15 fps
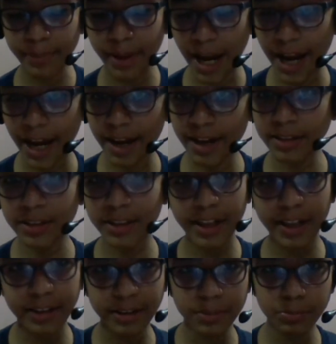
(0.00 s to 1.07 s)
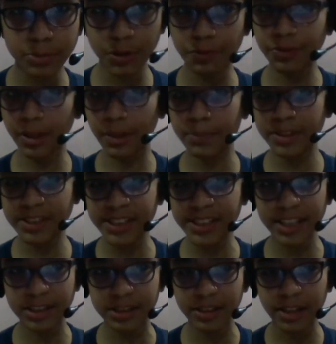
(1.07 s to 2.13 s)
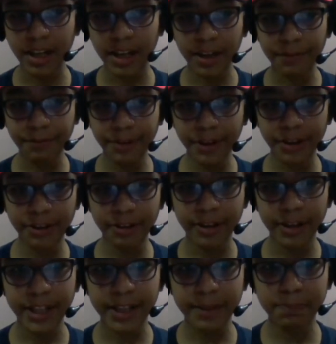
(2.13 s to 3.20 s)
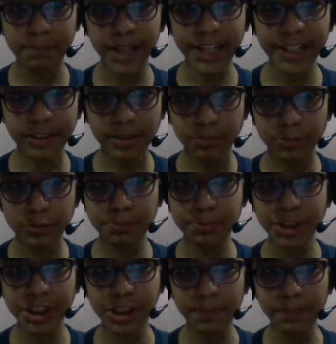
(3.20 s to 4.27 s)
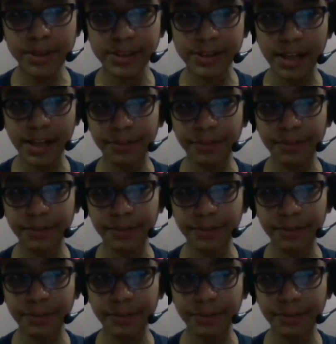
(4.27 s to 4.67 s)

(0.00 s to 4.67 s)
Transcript: and in the move number 6, where he played the move bishop b7